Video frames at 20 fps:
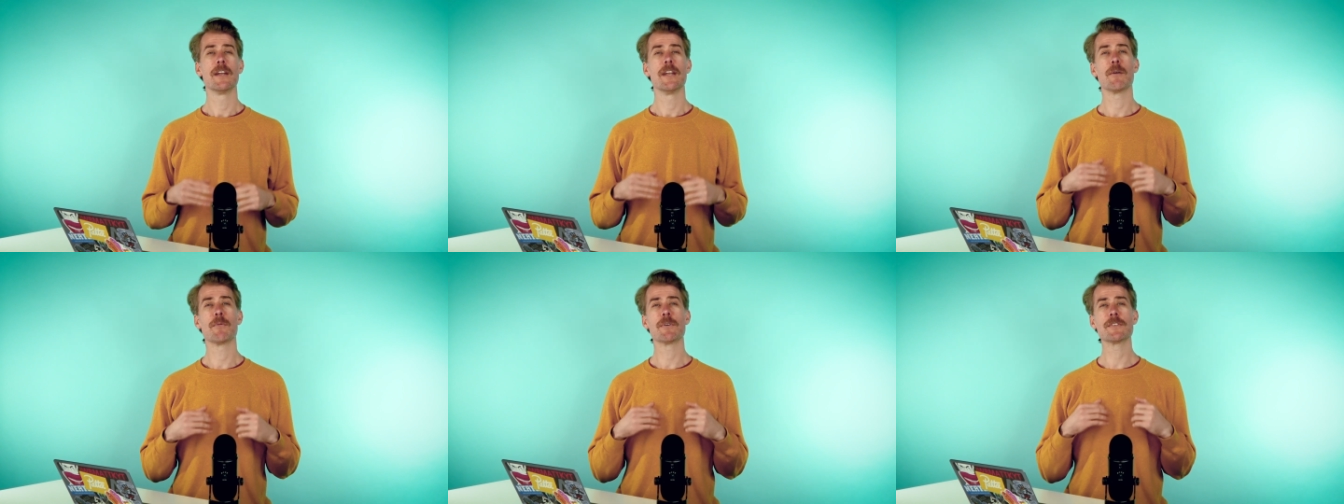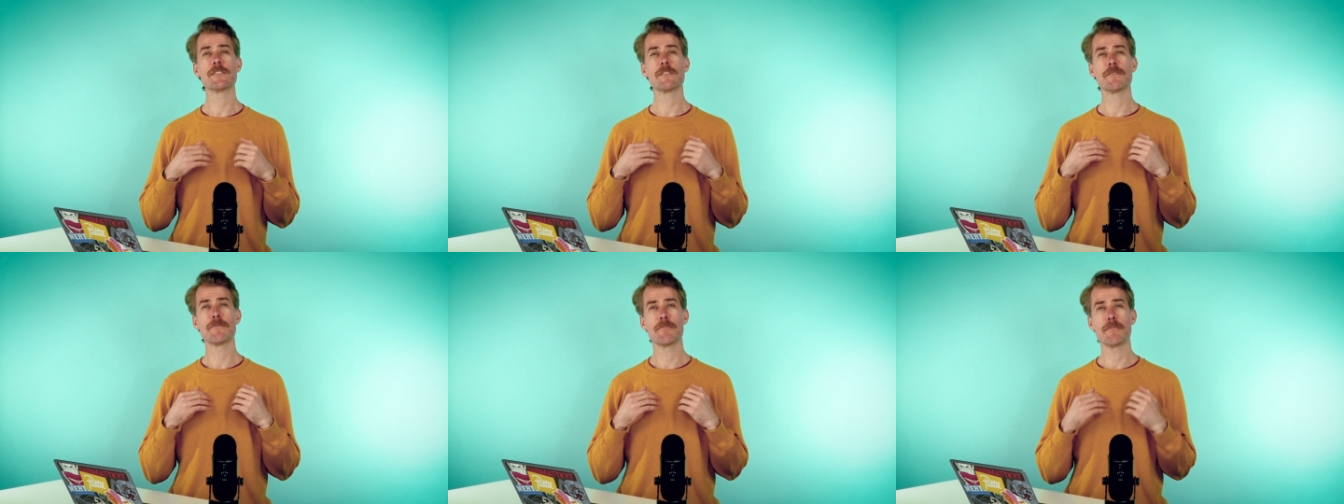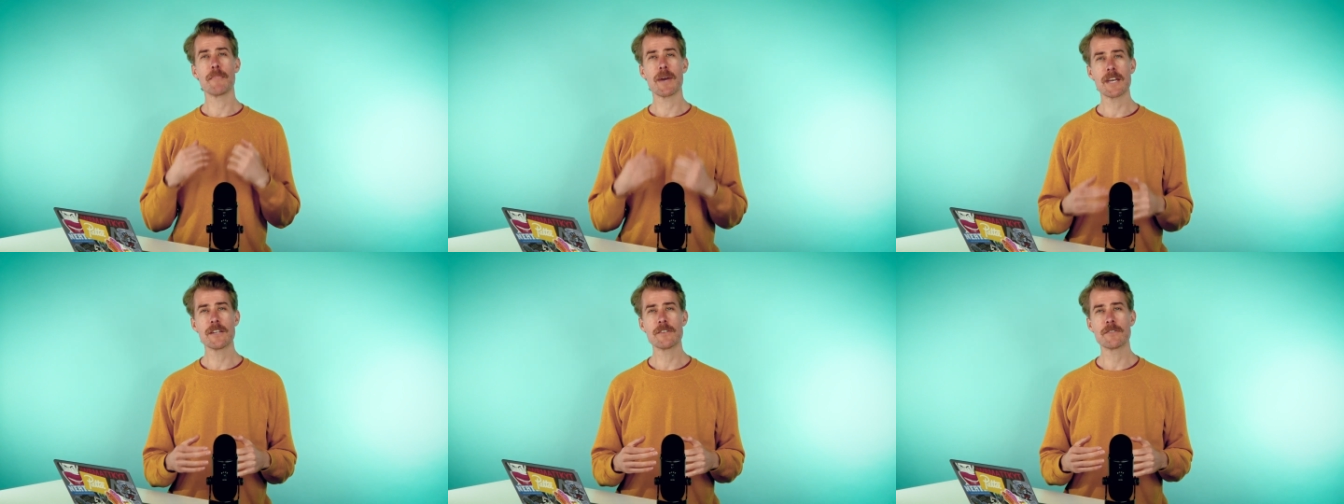Now, once you've
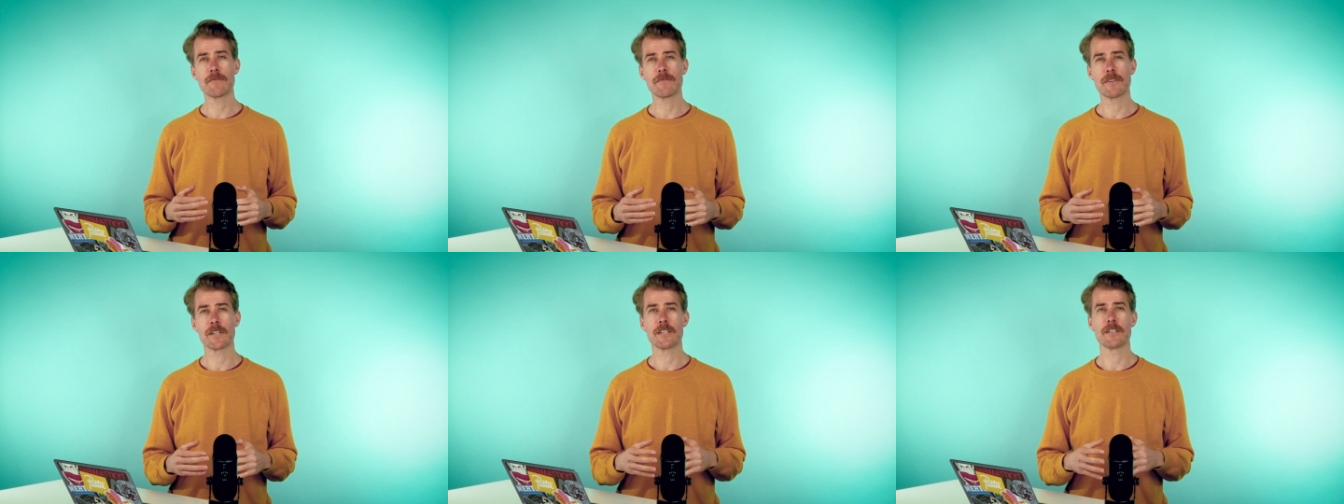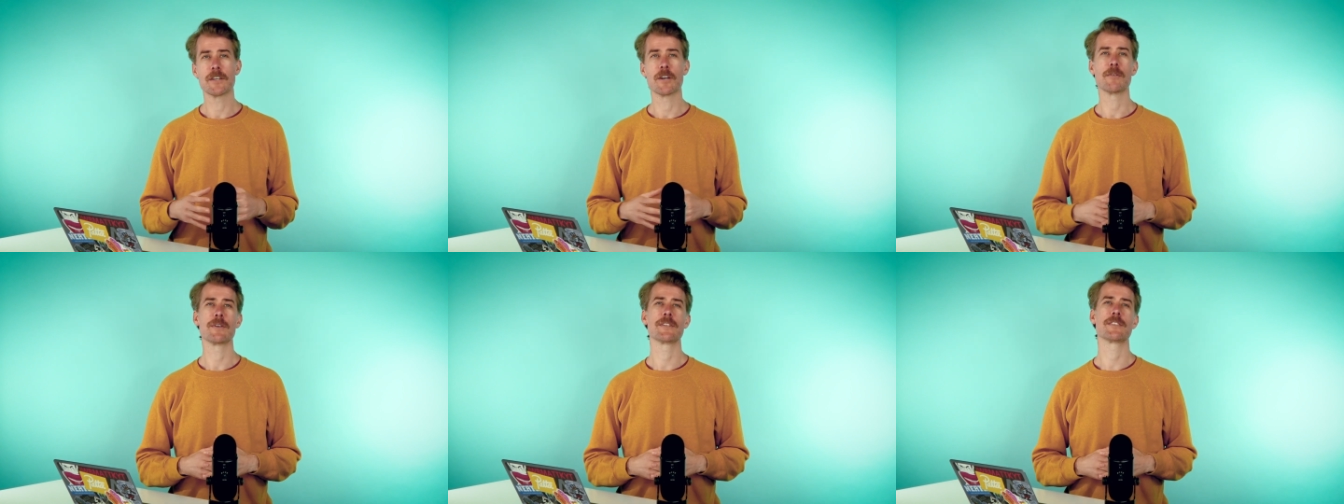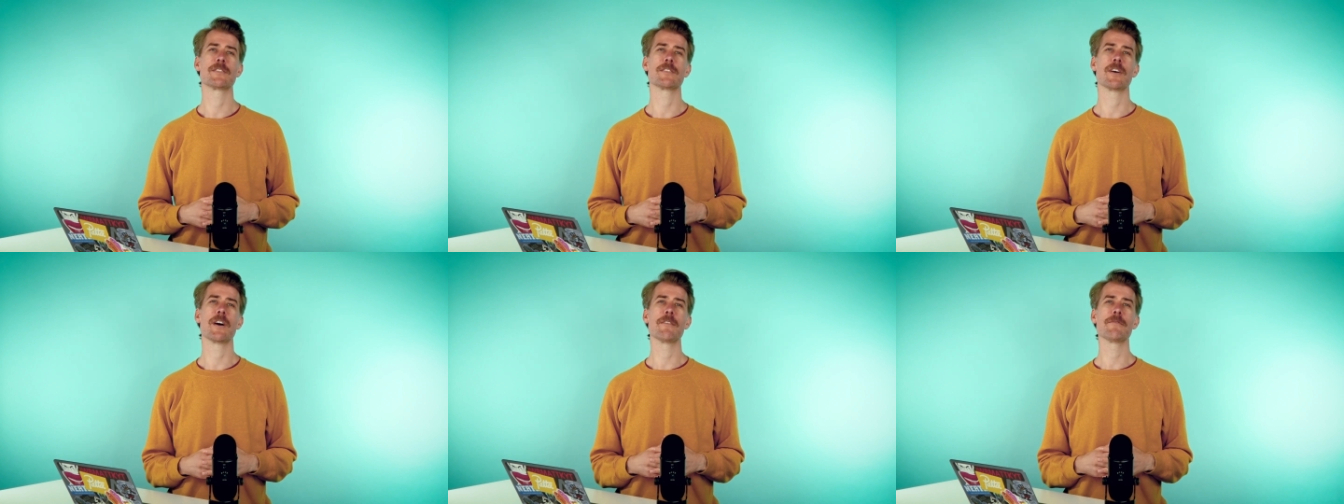made your video,
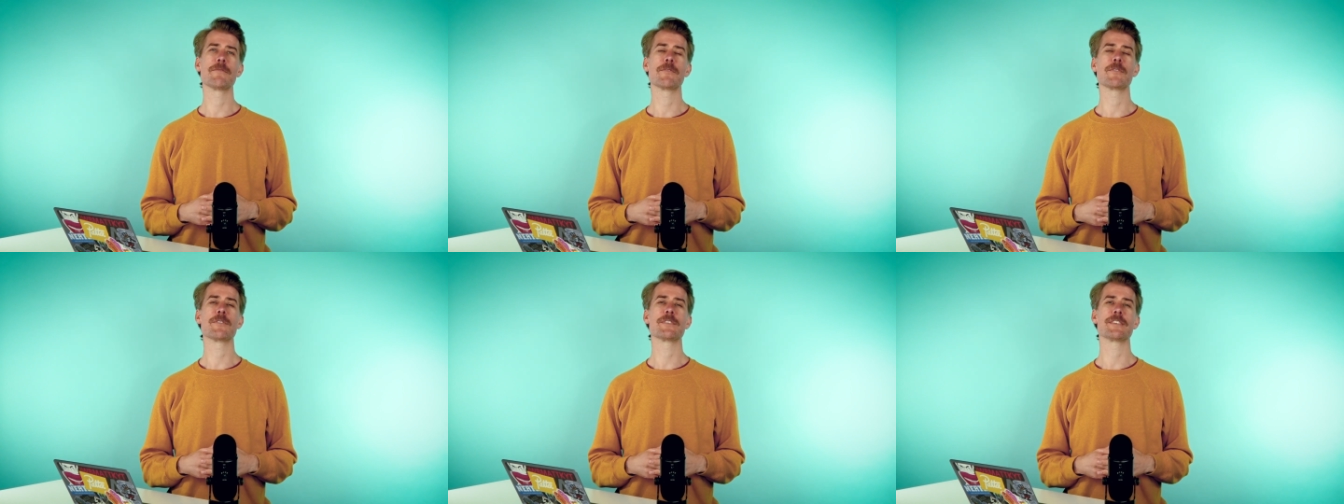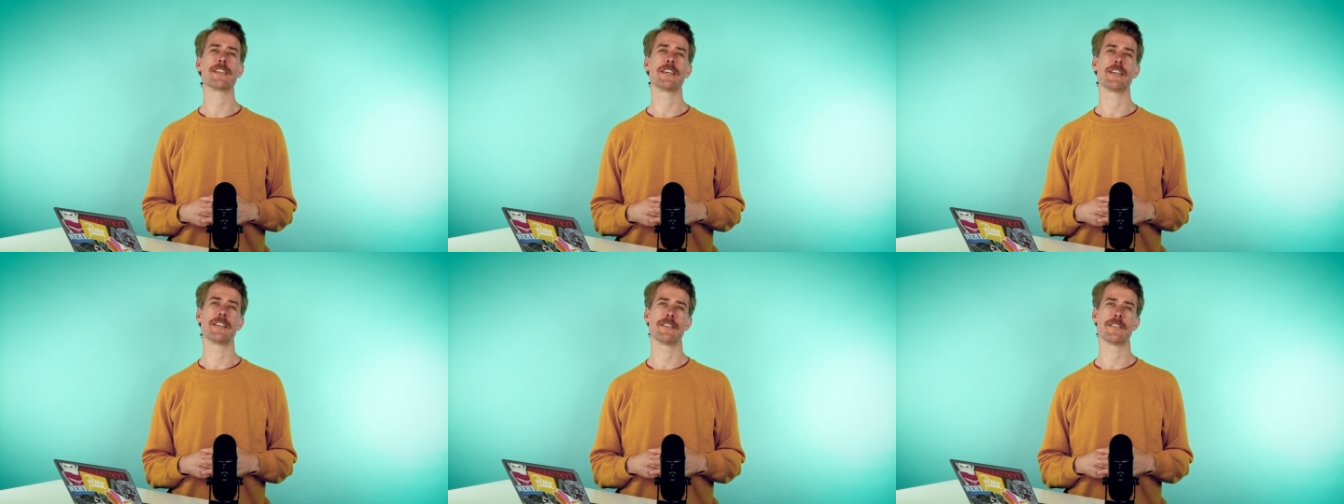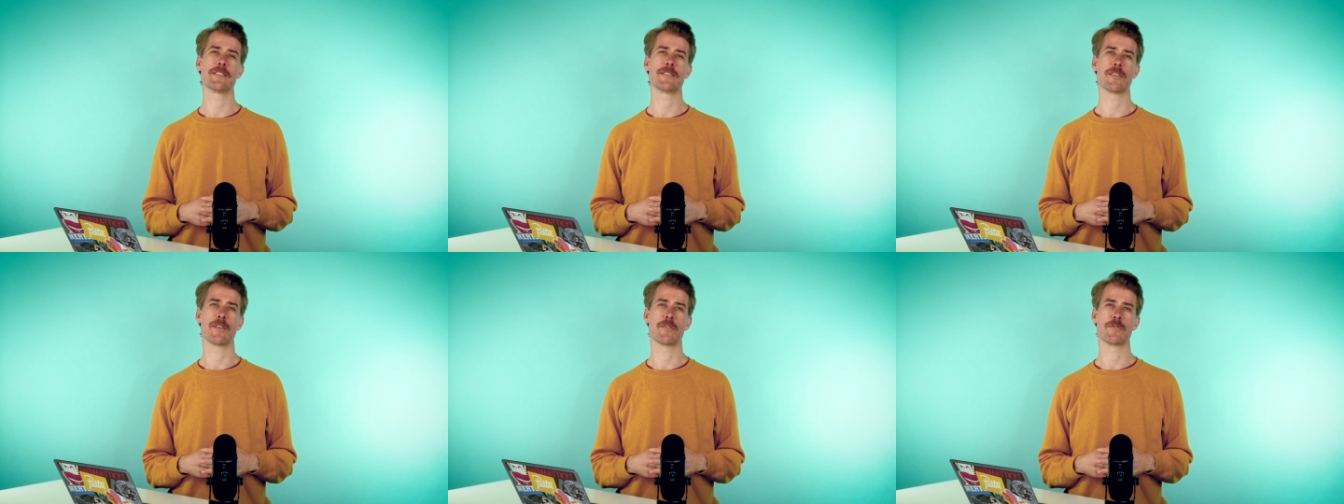it's time for it to hit
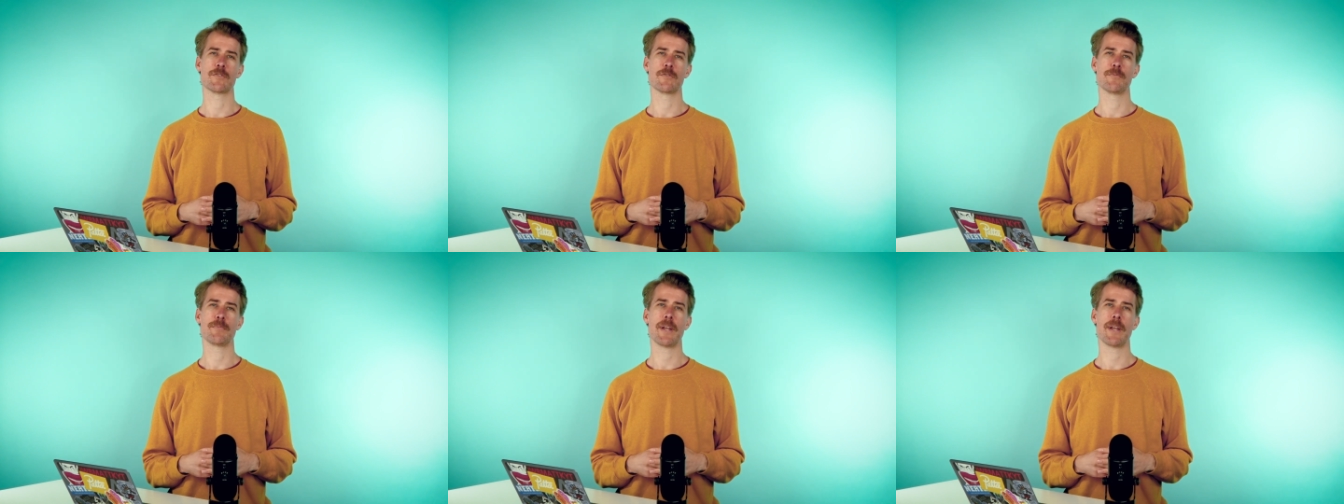the social